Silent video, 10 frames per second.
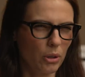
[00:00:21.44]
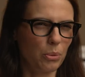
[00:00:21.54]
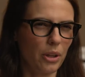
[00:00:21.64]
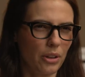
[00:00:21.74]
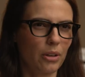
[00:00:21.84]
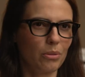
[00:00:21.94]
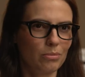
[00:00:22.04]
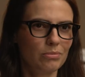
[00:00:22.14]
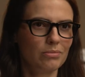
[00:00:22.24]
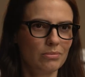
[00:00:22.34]
world with you.
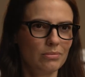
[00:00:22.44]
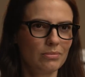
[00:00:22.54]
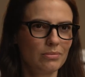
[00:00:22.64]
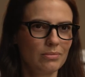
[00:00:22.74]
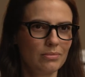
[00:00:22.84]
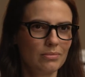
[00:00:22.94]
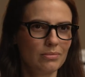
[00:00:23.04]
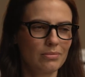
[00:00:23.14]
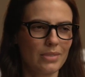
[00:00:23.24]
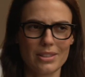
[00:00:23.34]

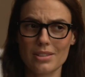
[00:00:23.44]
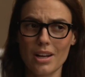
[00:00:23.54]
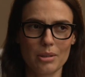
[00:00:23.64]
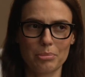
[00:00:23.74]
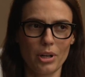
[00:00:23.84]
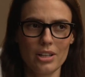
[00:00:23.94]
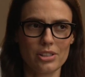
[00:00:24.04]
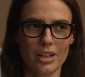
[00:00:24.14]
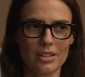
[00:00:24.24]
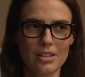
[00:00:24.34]
It's not a
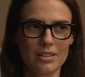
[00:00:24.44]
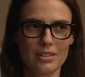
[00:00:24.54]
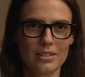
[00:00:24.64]
project.